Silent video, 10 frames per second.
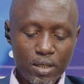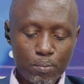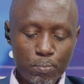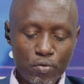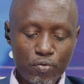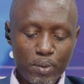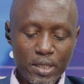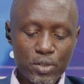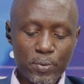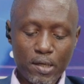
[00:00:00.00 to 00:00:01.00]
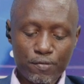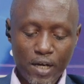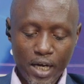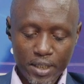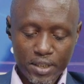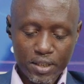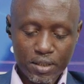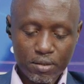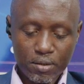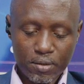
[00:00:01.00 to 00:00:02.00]
improvement we have had.
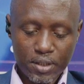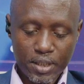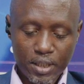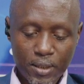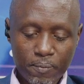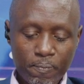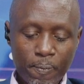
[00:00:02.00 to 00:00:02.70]
Okay.